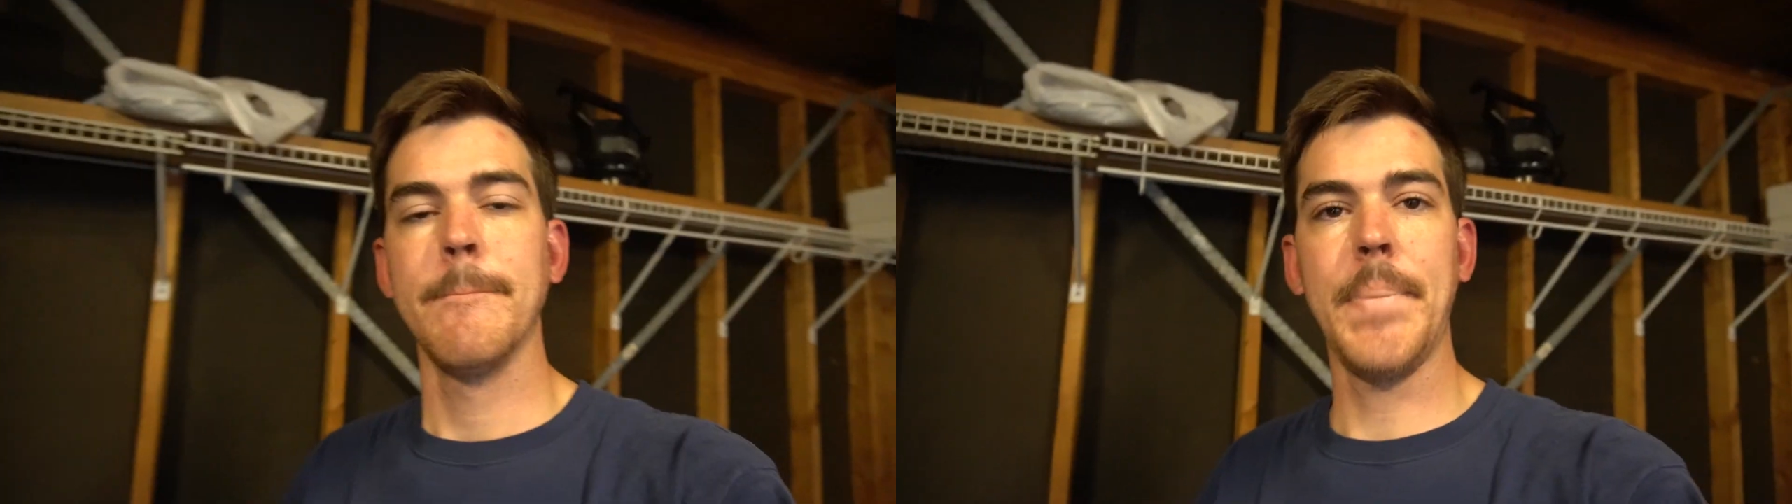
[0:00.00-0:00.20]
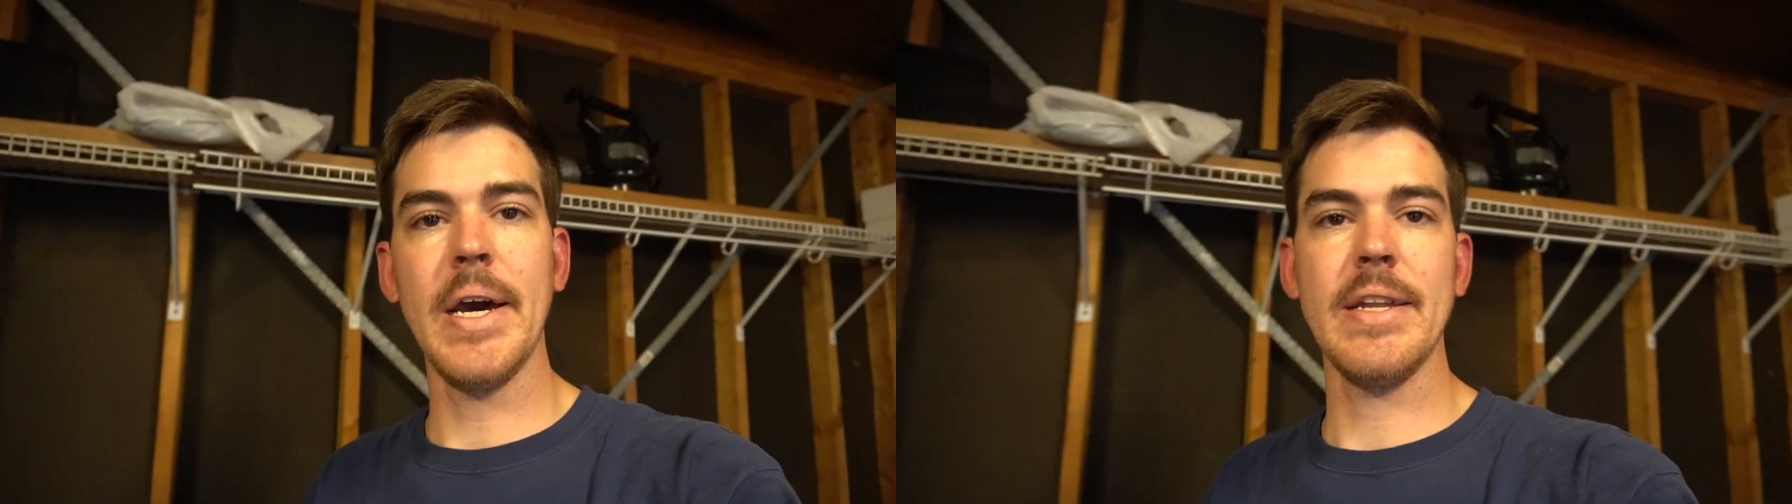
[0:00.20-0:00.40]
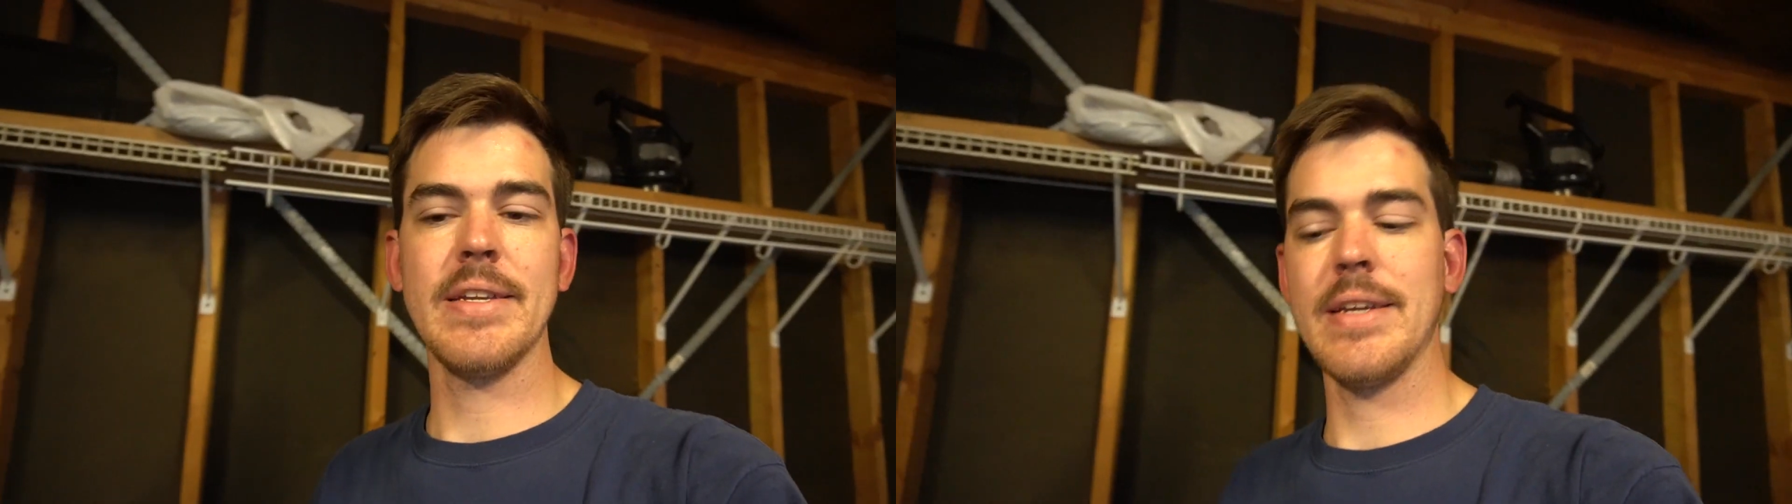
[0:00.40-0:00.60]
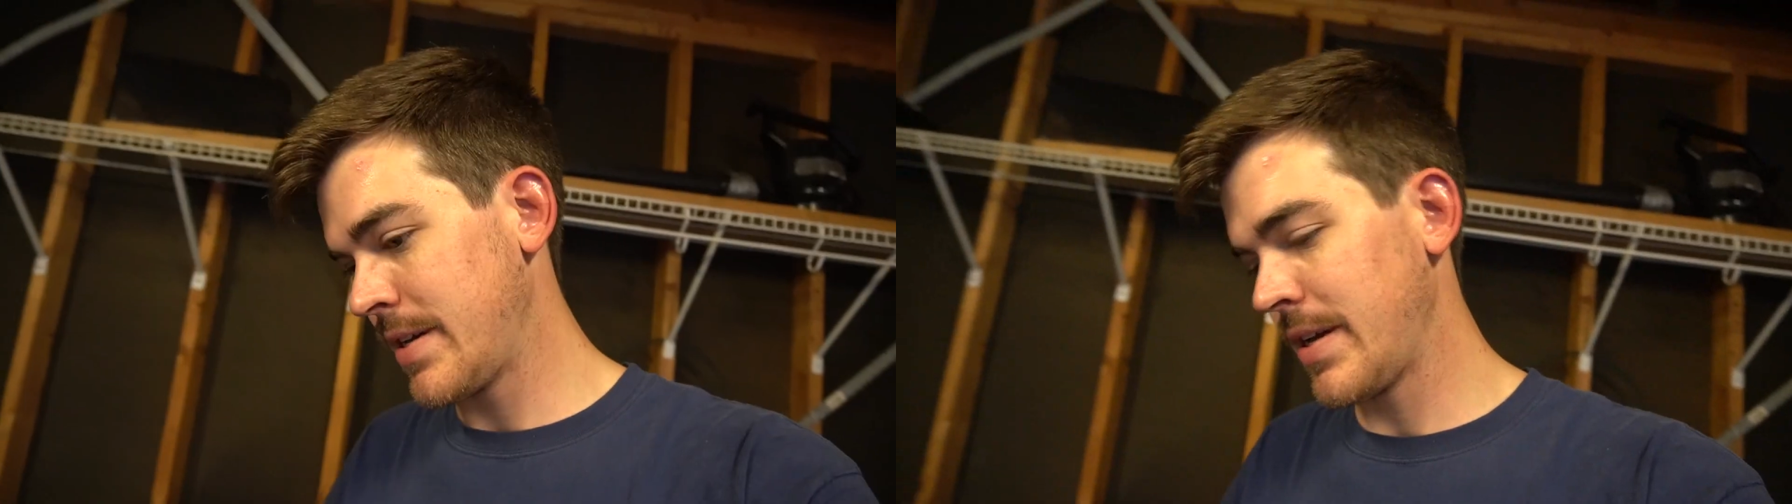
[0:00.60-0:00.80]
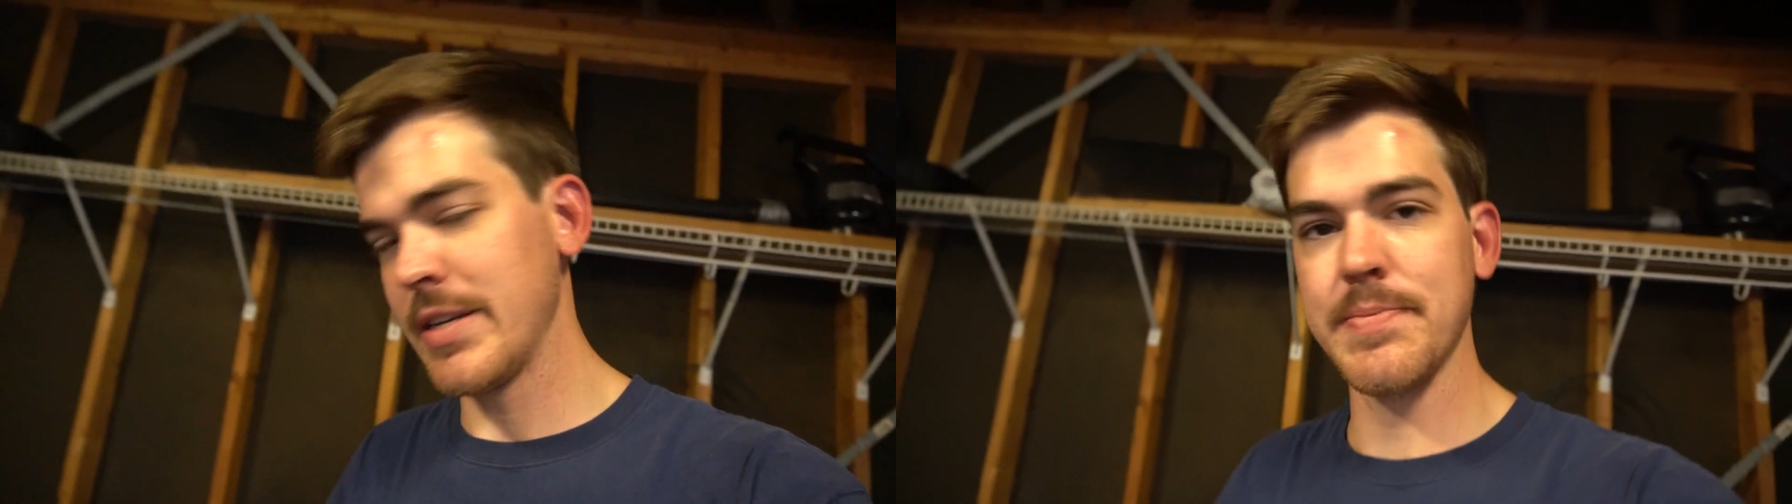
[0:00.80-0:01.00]
But
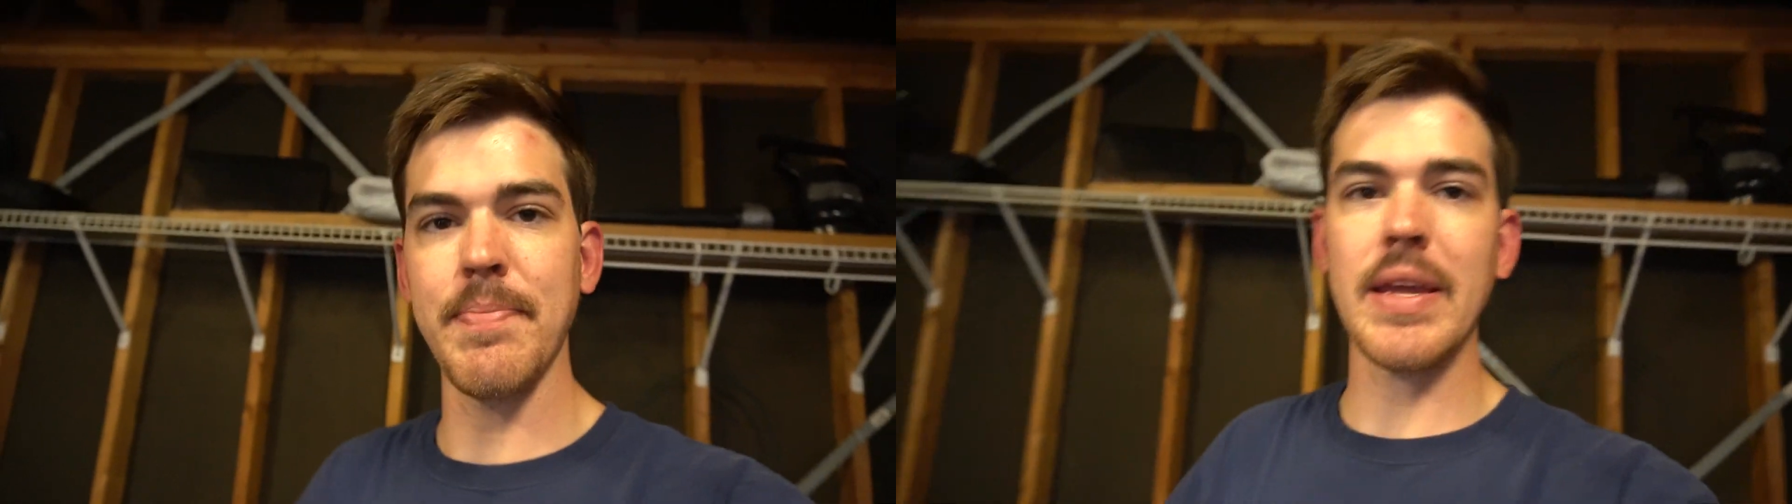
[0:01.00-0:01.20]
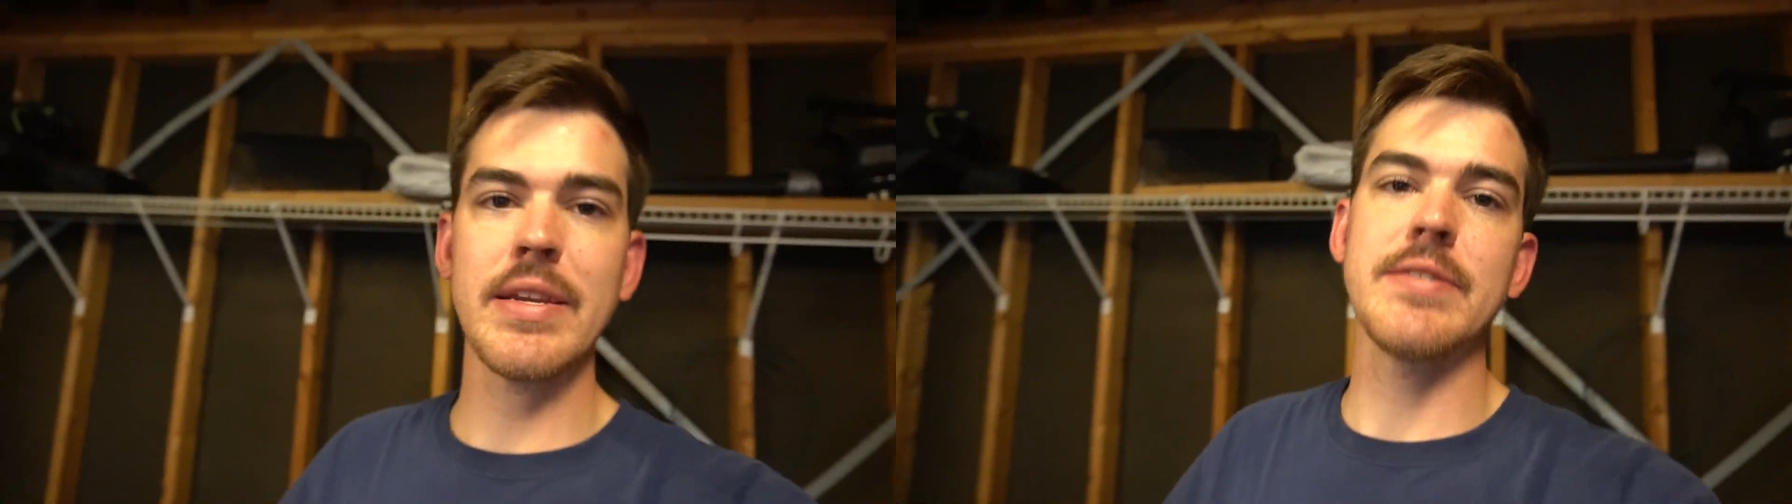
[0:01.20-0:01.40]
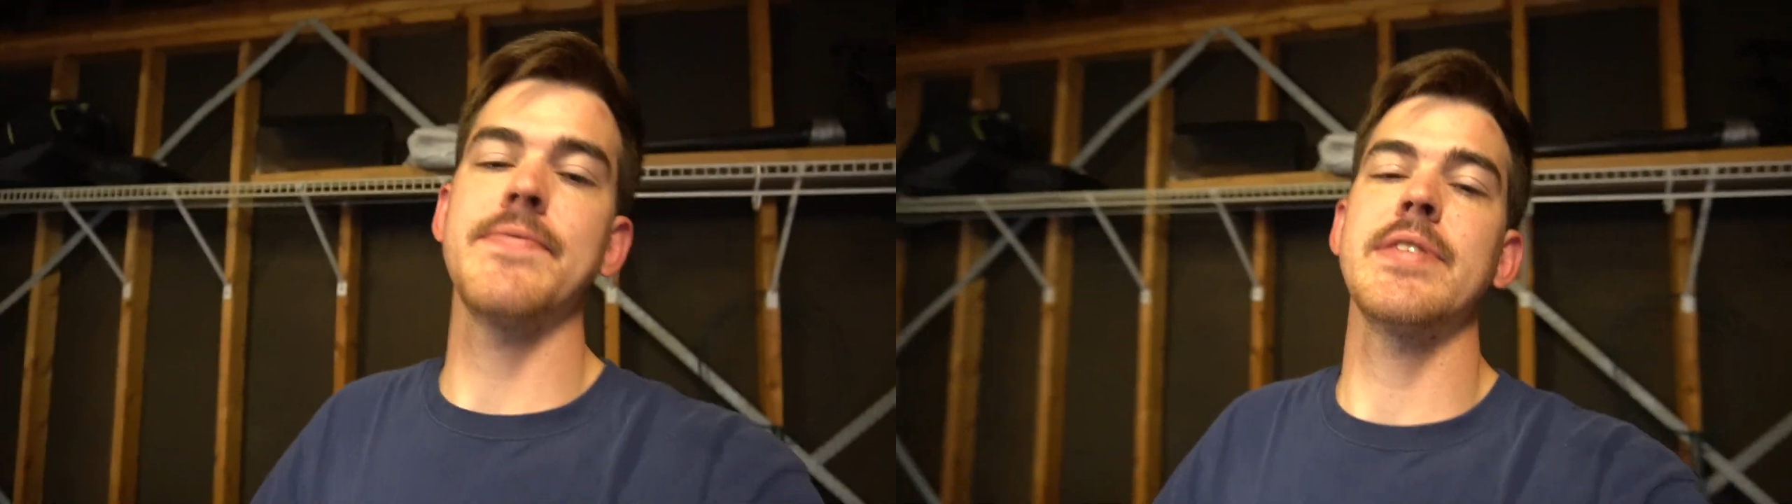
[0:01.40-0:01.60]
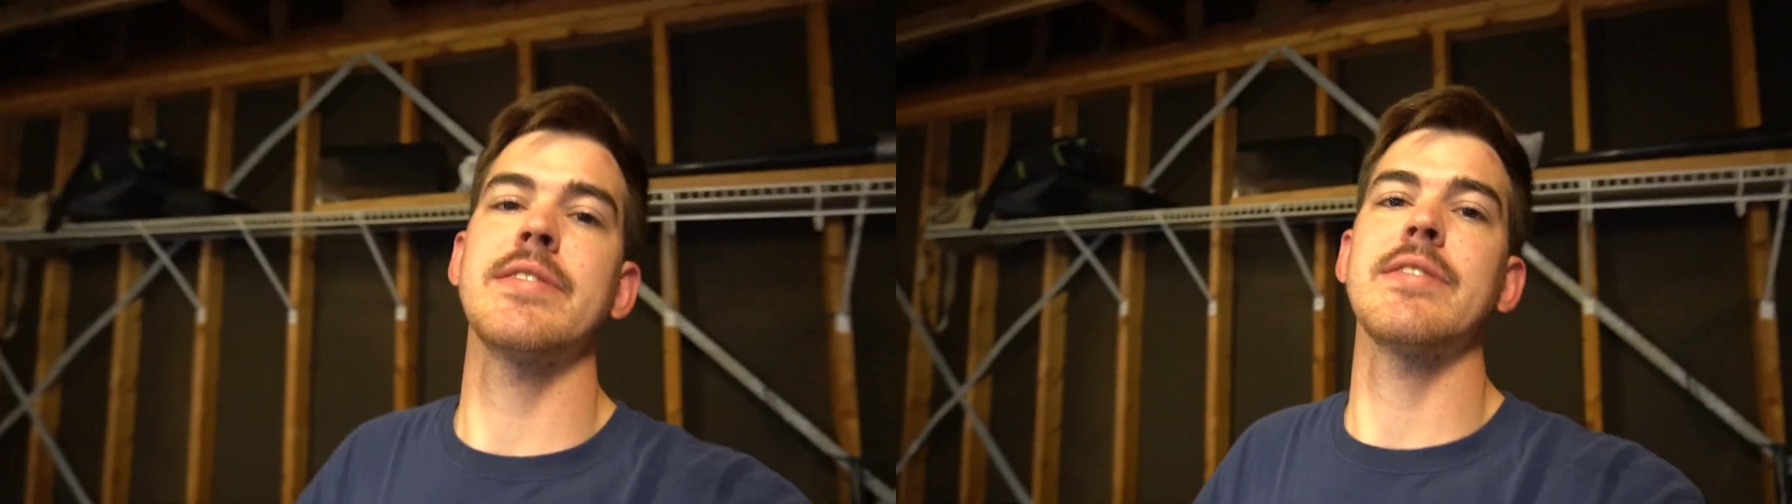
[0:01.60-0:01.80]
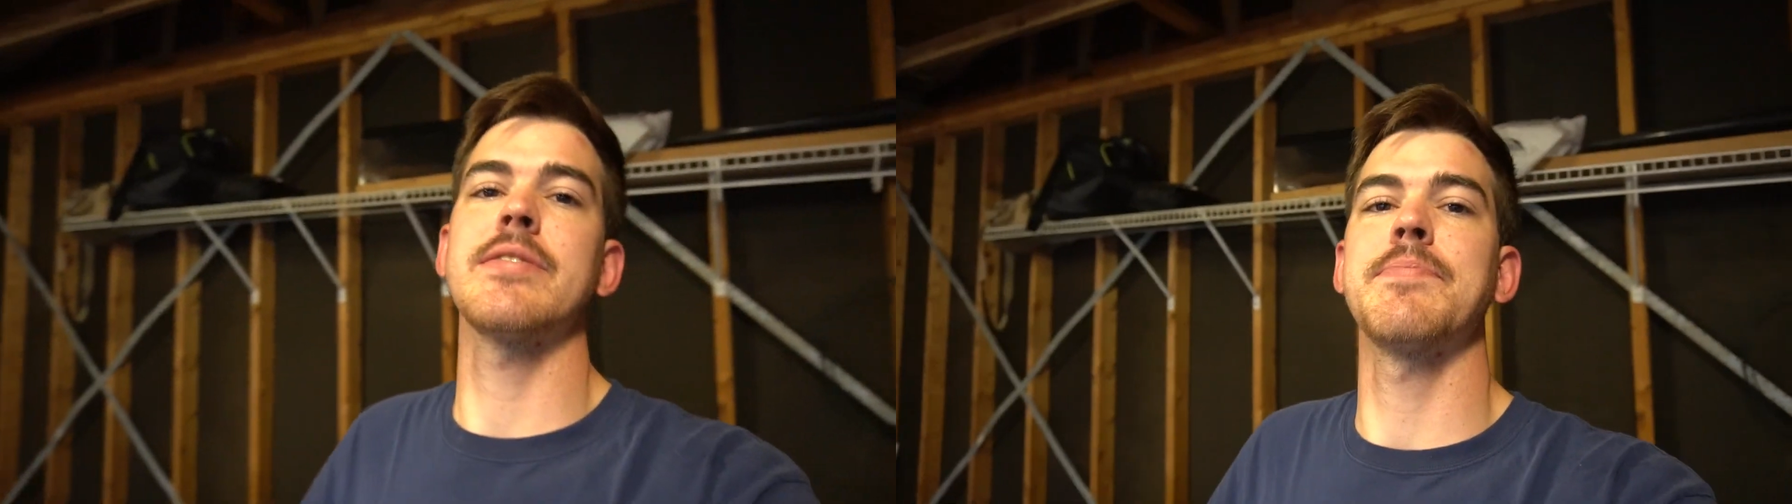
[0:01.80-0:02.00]
as maintenance free
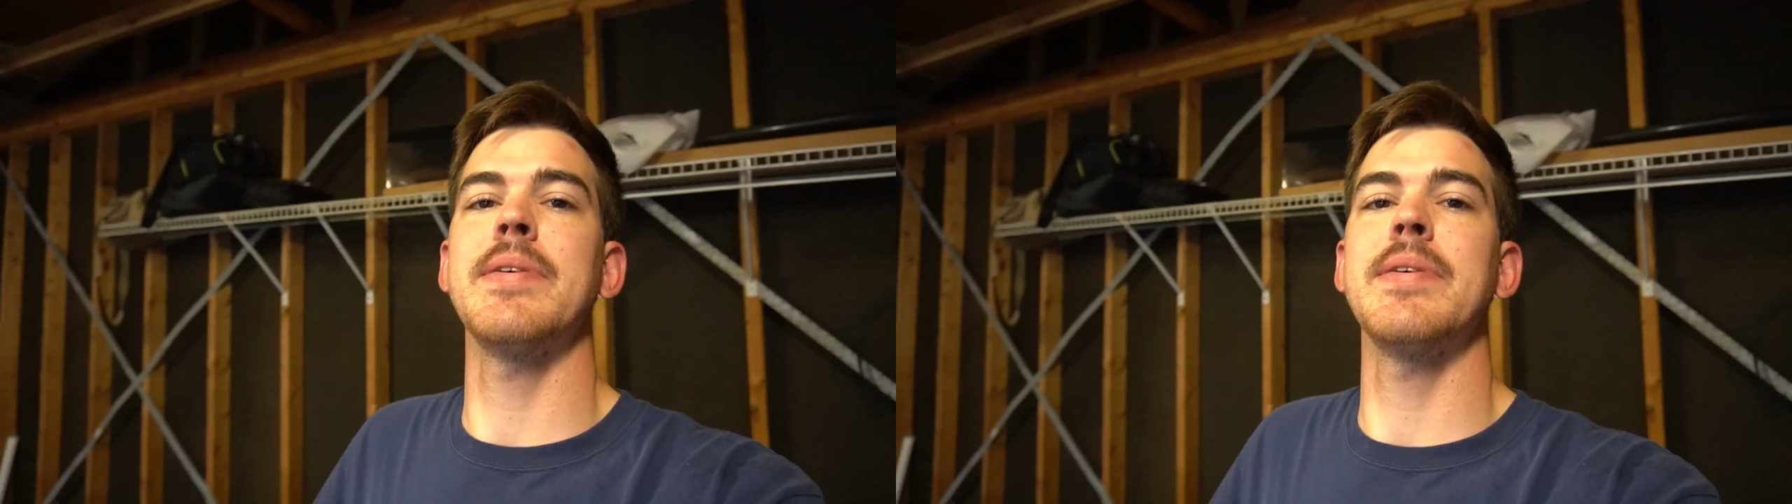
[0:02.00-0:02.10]
as this has